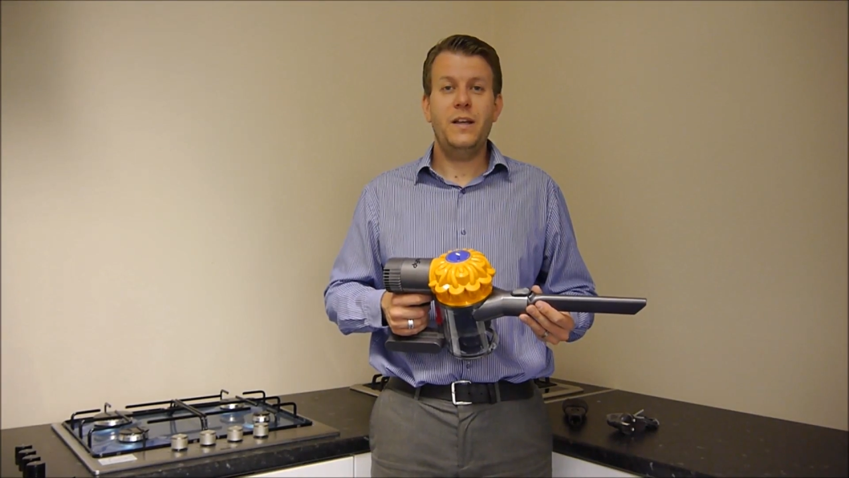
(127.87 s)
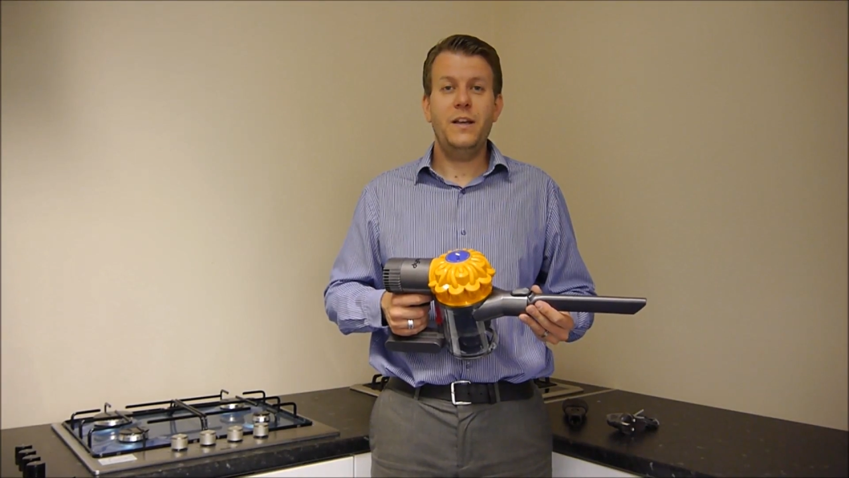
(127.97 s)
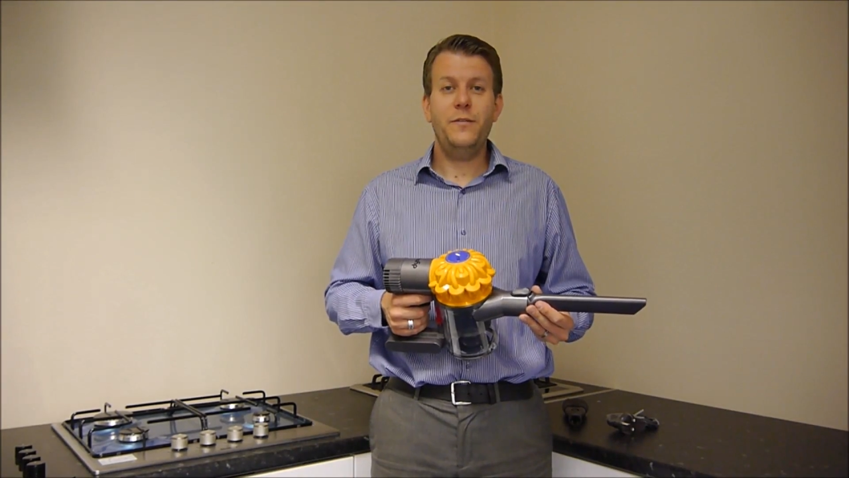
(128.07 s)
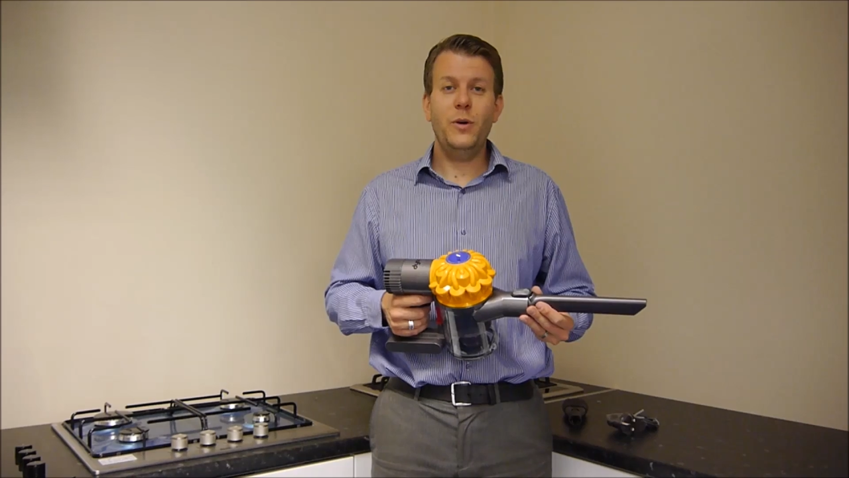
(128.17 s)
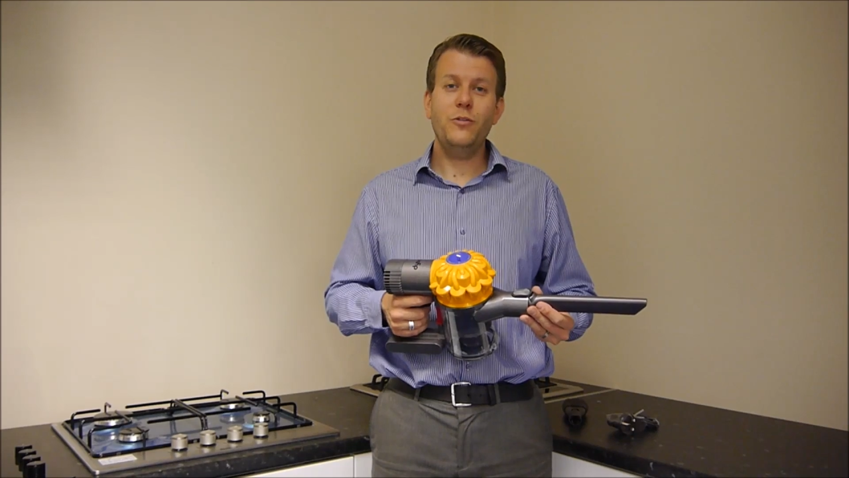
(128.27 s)

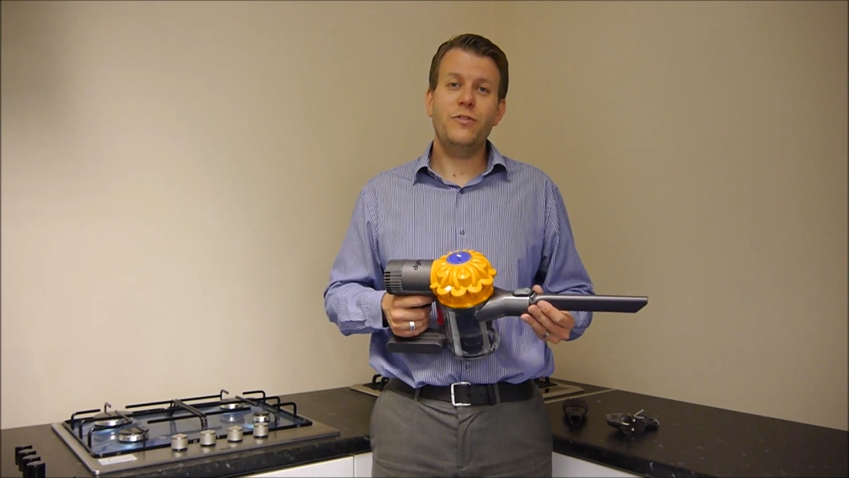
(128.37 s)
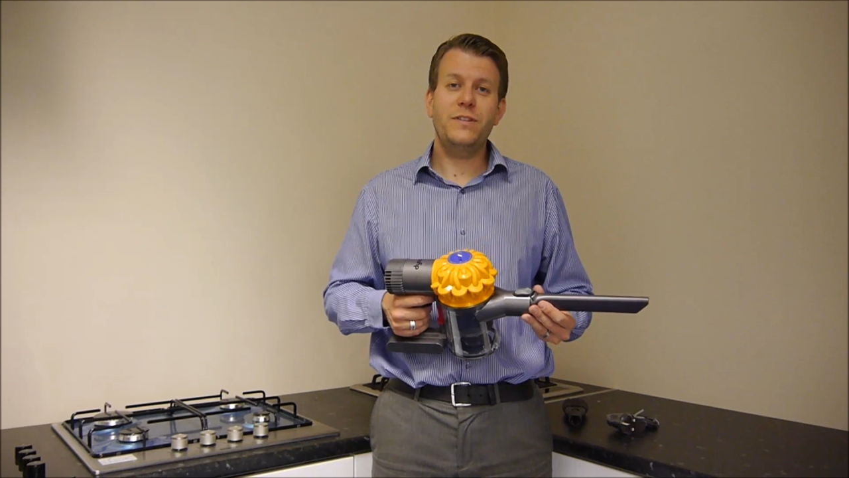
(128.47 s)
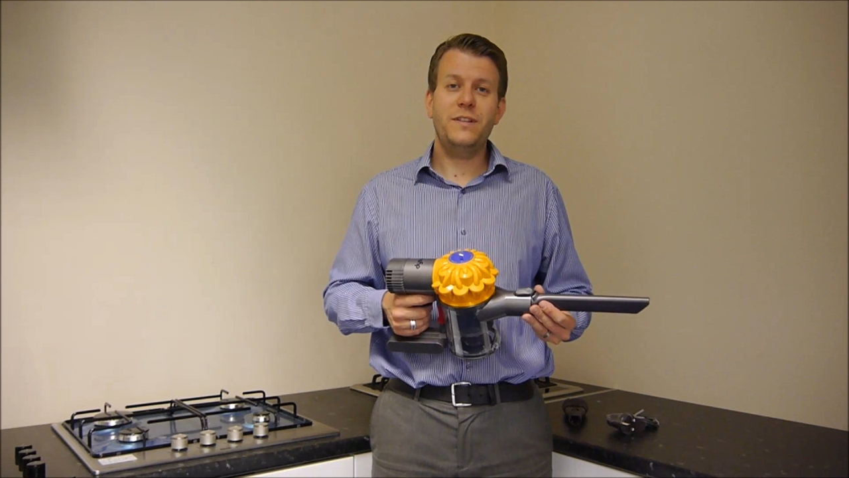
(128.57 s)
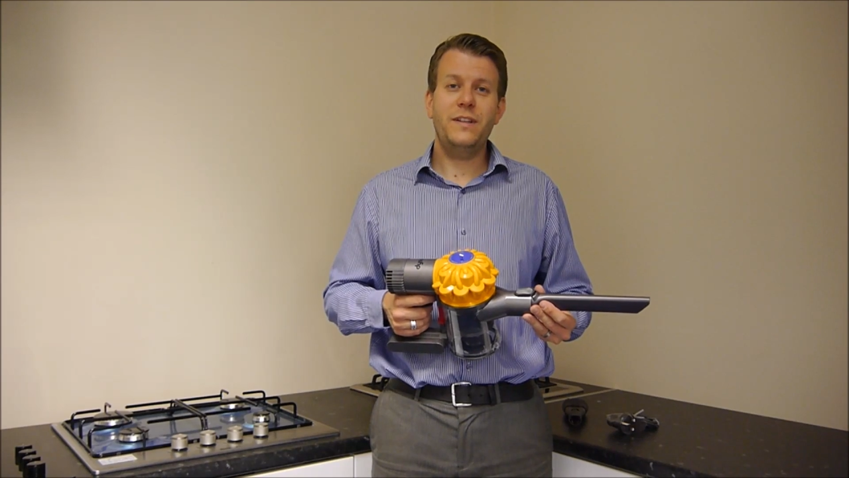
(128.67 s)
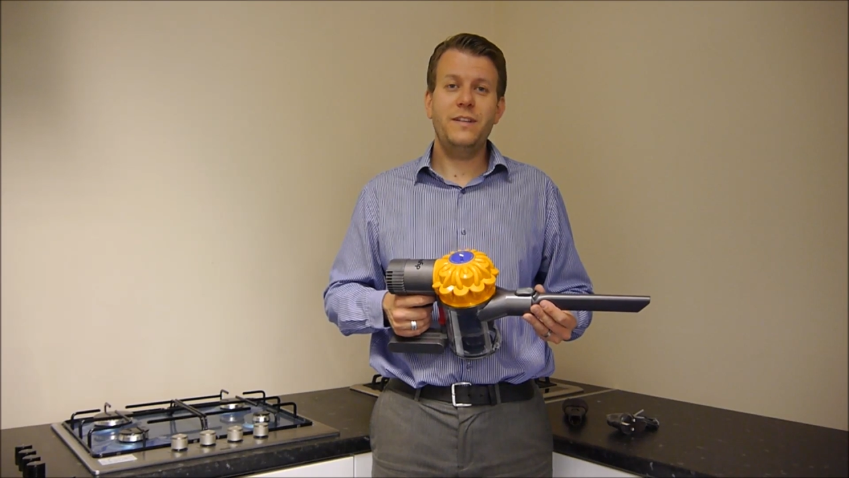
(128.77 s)
If you are
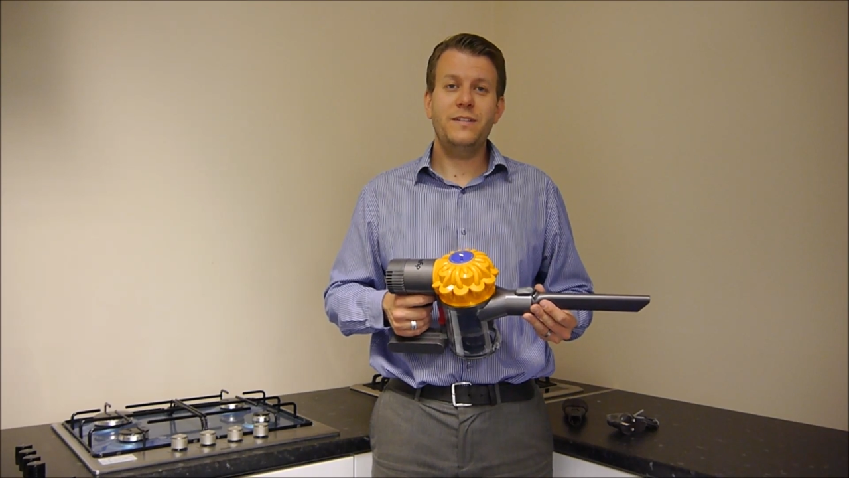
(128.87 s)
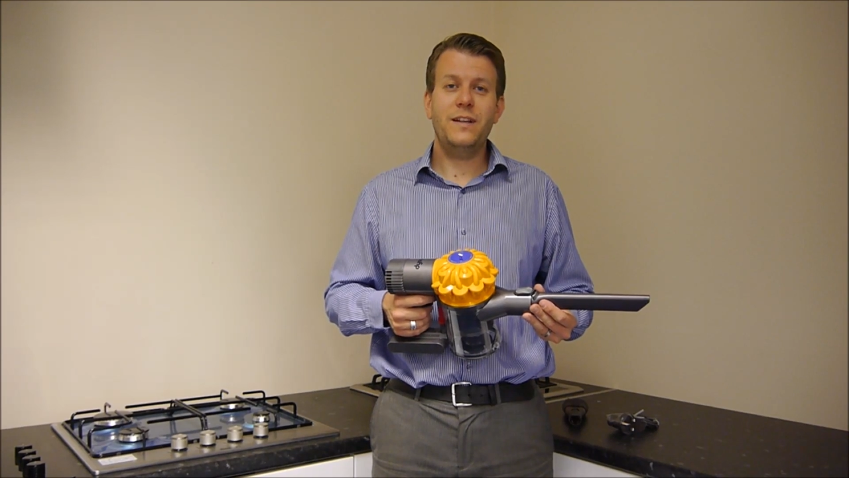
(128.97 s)
interested in this